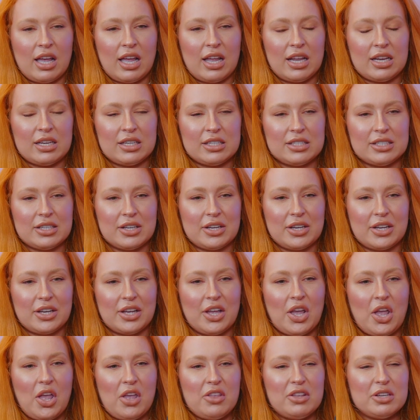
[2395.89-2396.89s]
And
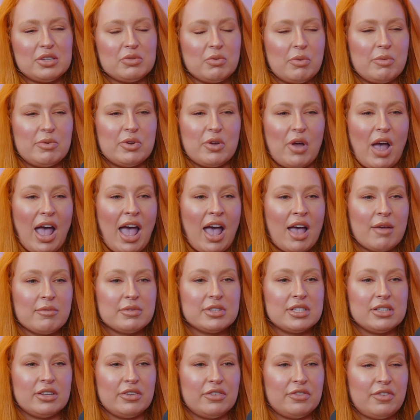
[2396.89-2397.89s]
this woman looked
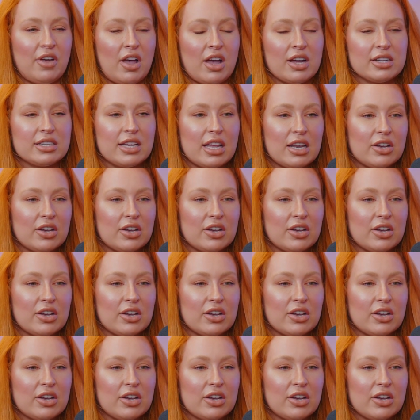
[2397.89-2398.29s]
absolutely fucked.